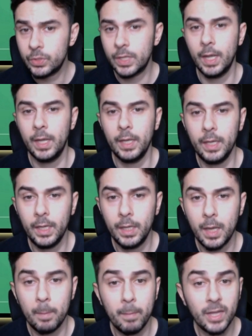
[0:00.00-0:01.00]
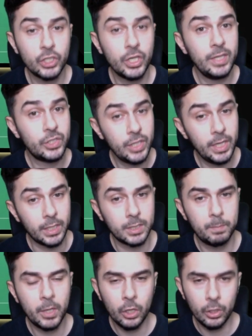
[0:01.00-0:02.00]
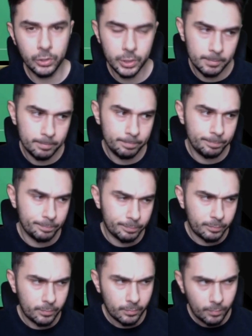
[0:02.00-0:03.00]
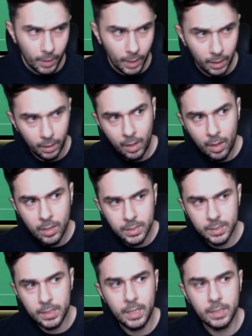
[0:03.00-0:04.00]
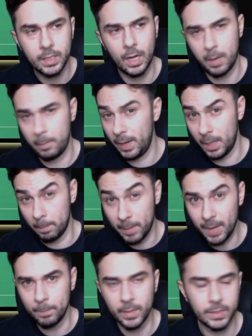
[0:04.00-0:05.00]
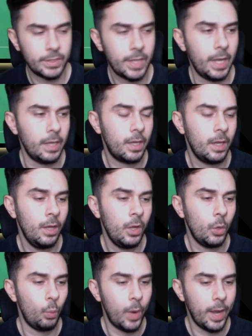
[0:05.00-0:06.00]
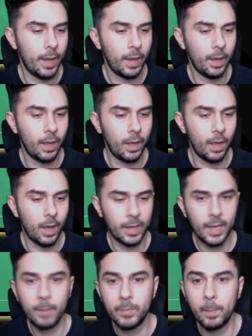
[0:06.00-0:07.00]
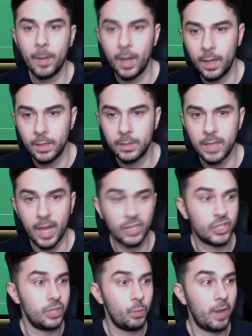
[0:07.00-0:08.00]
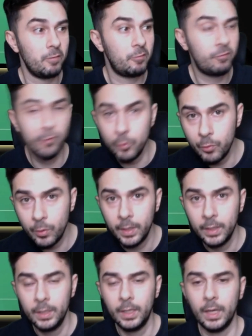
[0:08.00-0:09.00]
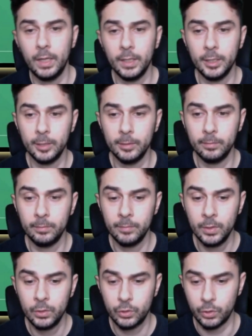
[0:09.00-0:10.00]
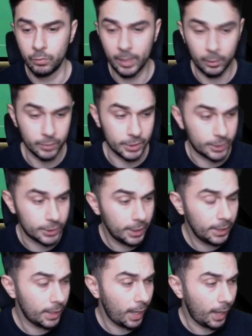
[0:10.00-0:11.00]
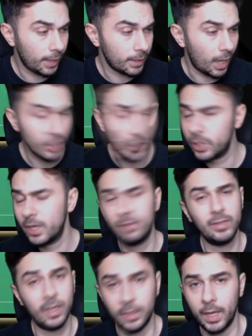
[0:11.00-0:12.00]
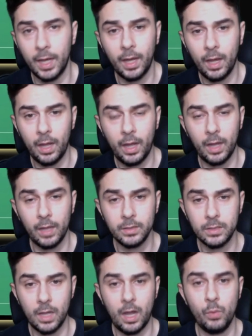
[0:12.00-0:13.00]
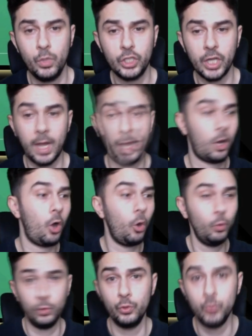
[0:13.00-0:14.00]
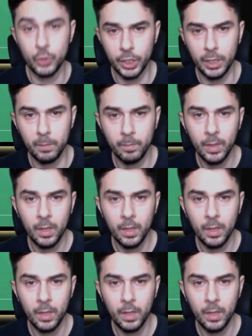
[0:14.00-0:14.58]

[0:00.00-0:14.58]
that in match day 6, because last season I made a big mistake where I kept the players that actually went through to the round of 16, and I should have never done that. And I wish I had a whole new team,